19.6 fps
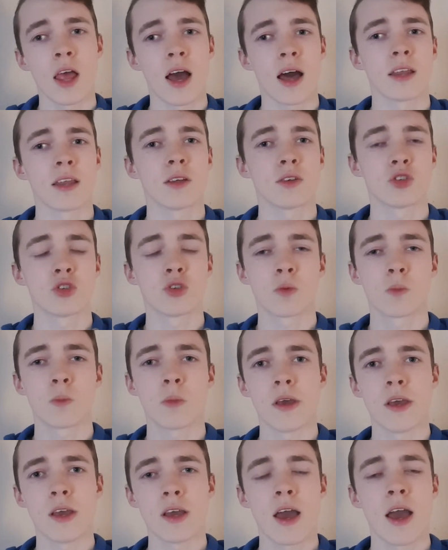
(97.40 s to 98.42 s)
and it should
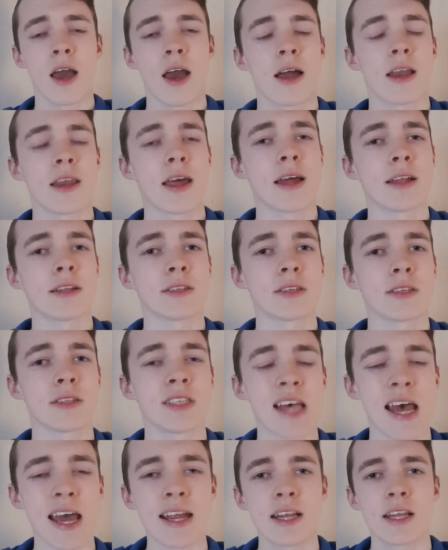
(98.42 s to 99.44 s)
be an
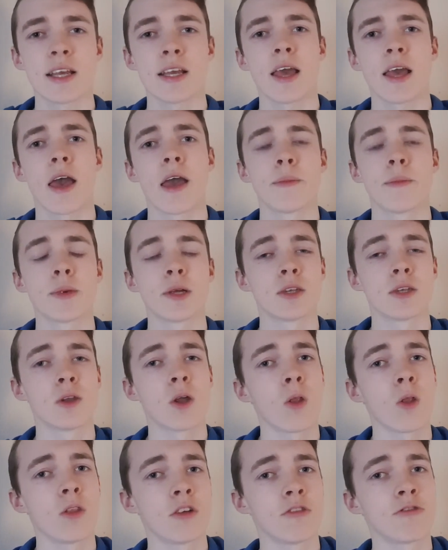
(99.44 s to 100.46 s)
entertaining game
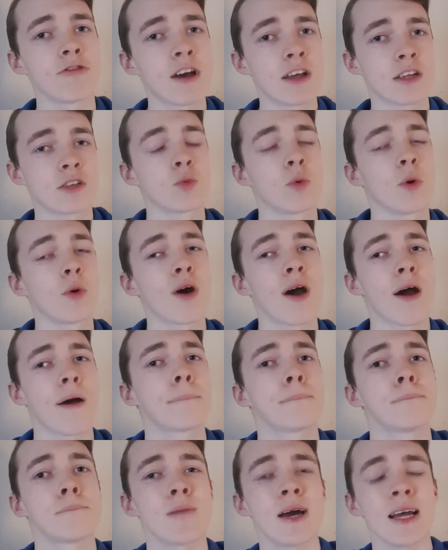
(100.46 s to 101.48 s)
nonetheless. We will
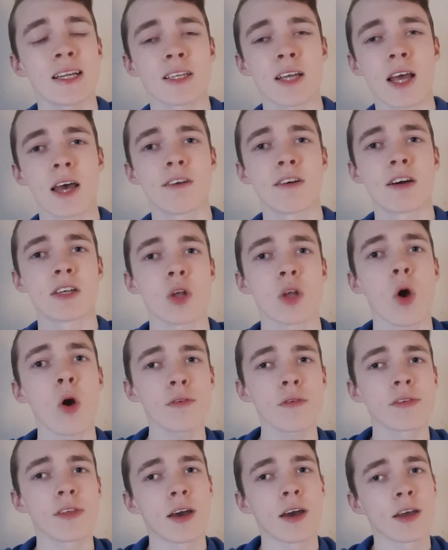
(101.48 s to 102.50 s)
have match highlights
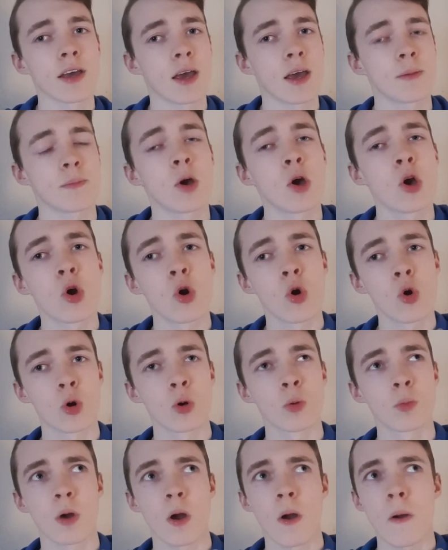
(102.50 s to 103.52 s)
of that game
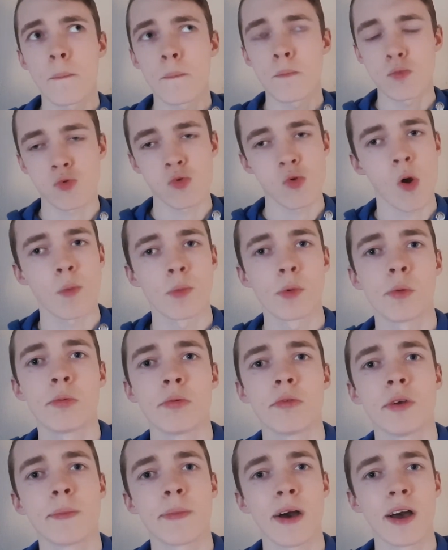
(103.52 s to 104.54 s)
up
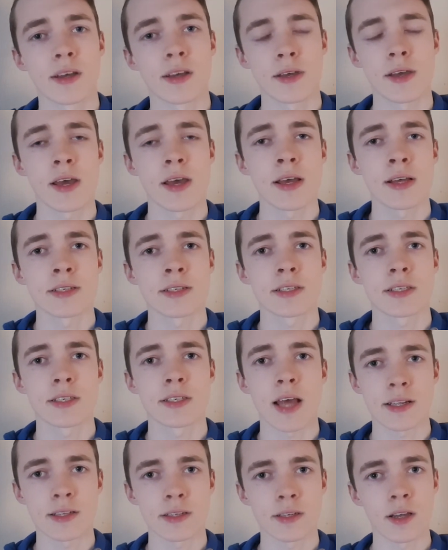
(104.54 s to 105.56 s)
probably by
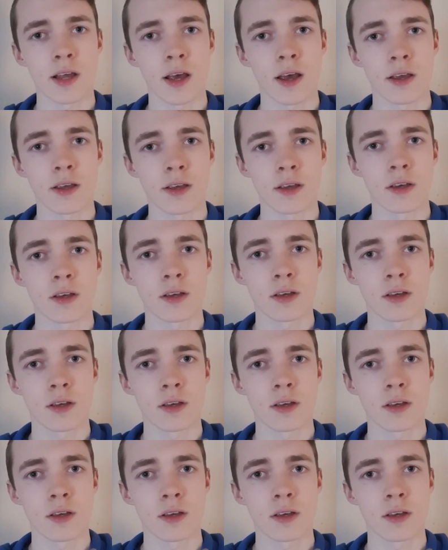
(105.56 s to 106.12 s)
Saturday.